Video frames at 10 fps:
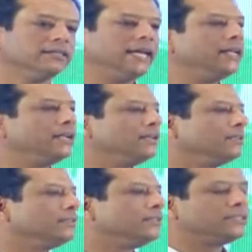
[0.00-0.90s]
than
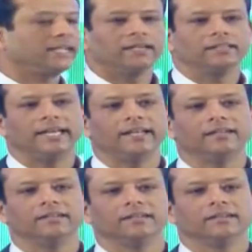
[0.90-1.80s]

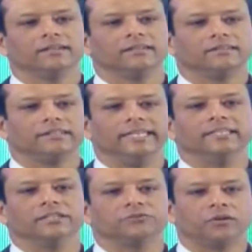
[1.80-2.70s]
the
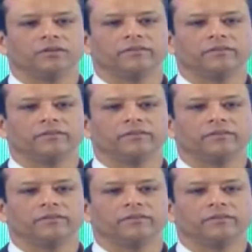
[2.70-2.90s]
industrial